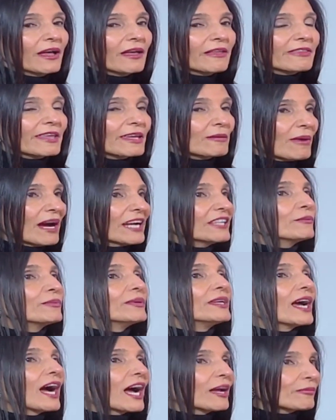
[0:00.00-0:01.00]
they might
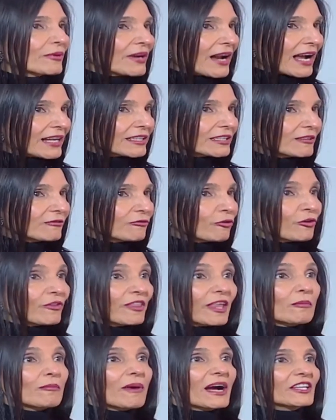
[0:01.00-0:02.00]
be hyperactive or
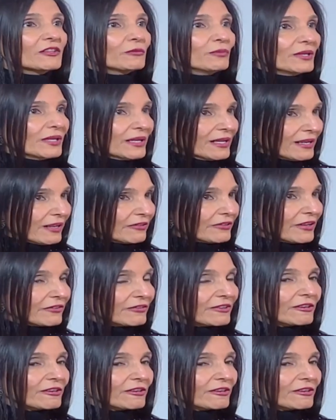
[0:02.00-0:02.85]
they might be inattentive.